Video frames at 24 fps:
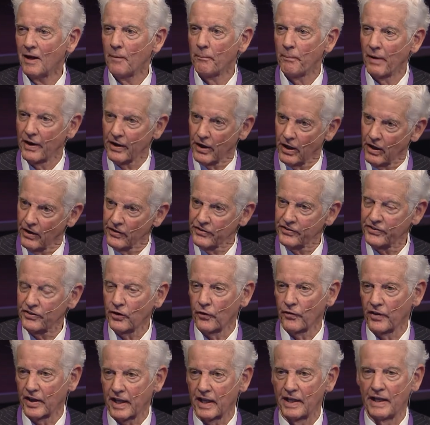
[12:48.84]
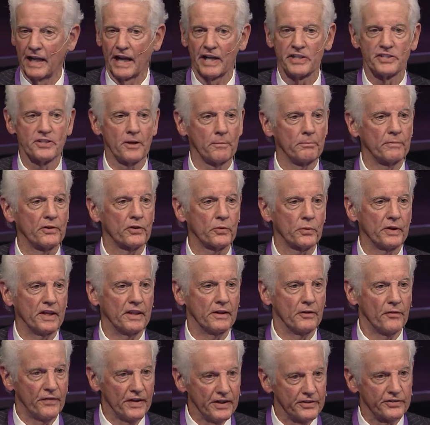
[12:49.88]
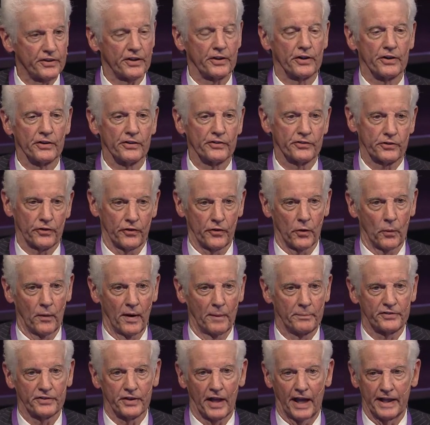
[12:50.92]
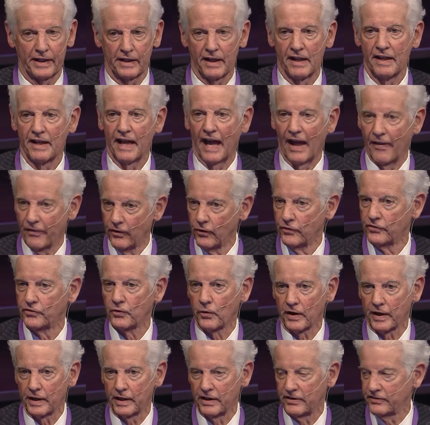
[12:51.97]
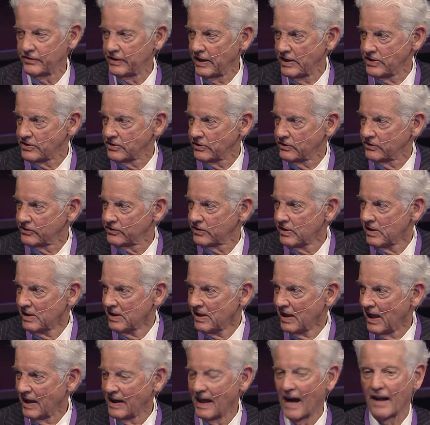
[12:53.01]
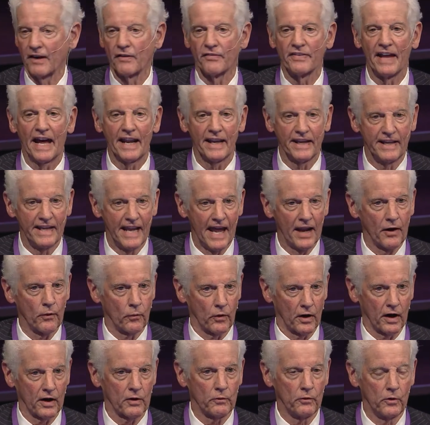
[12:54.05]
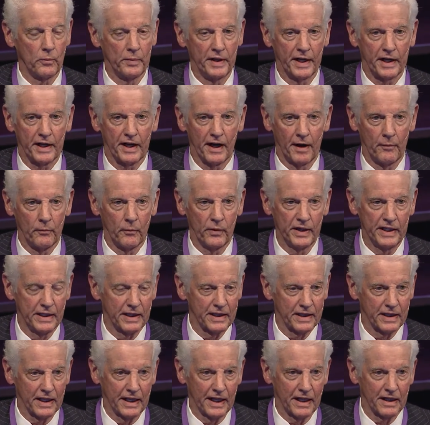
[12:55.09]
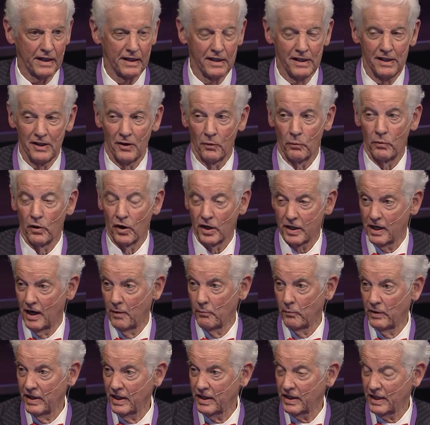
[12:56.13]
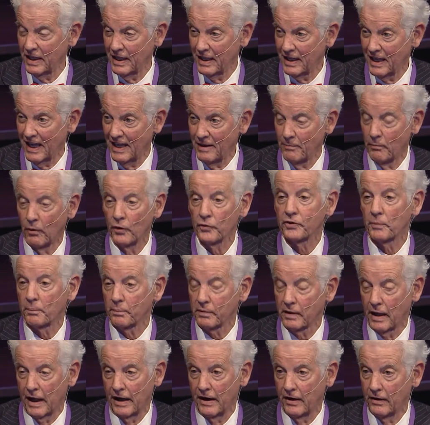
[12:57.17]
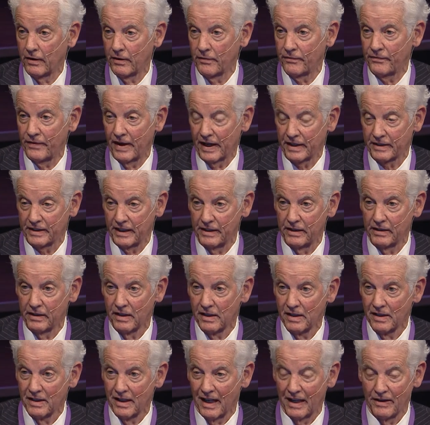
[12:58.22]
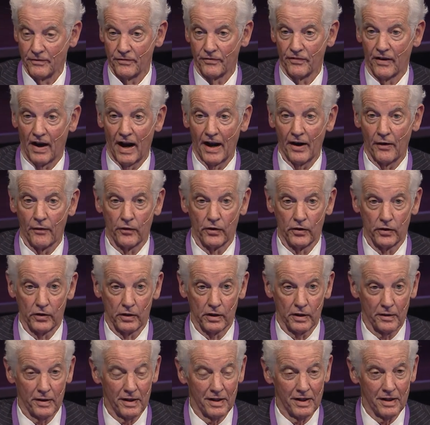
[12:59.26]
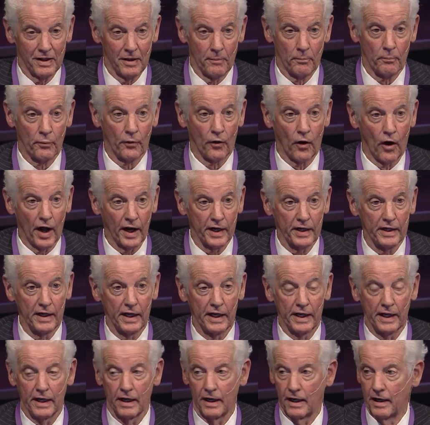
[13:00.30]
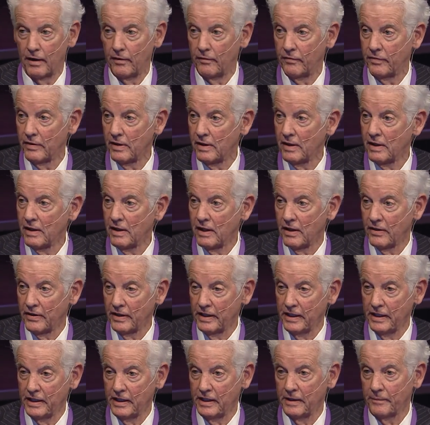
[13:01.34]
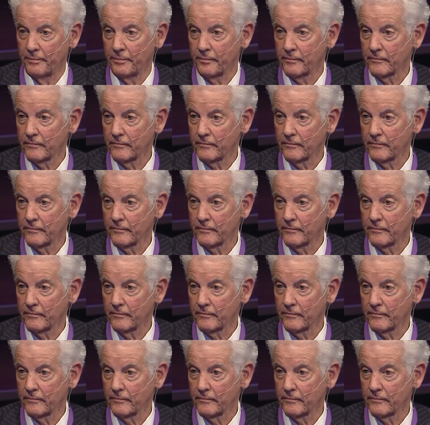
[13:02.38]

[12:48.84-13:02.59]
but also the connection between the visitors to the website and those organizations. And out of that network will come, we think, a multiplier effect, a viral broadening of the